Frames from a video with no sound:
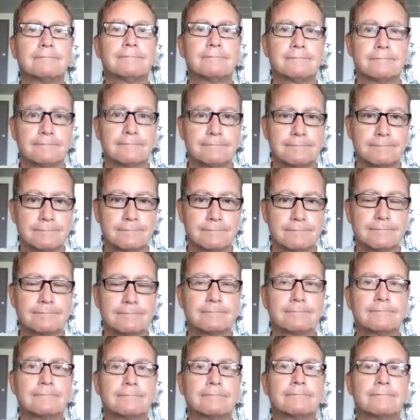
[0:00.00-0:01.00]

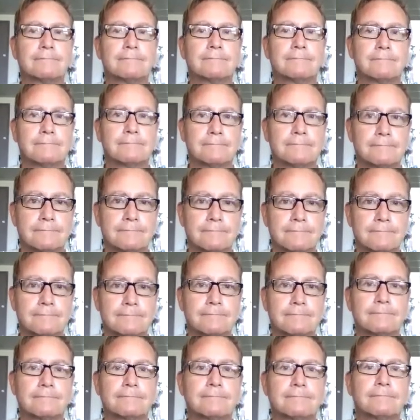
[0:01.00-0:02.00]

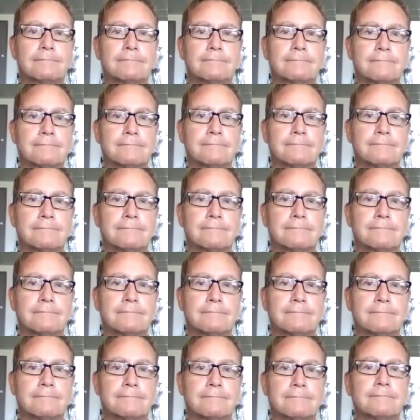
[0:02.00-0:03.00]
(silent)